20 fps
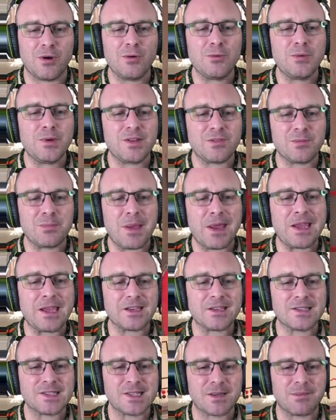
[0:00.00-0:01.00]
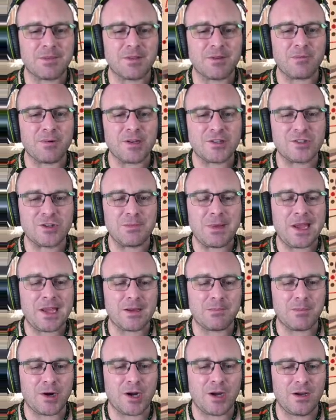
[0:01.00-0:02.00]
Oh, he's making something. What you
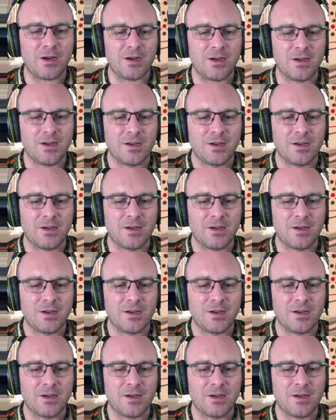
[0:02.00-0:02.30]
making, bro?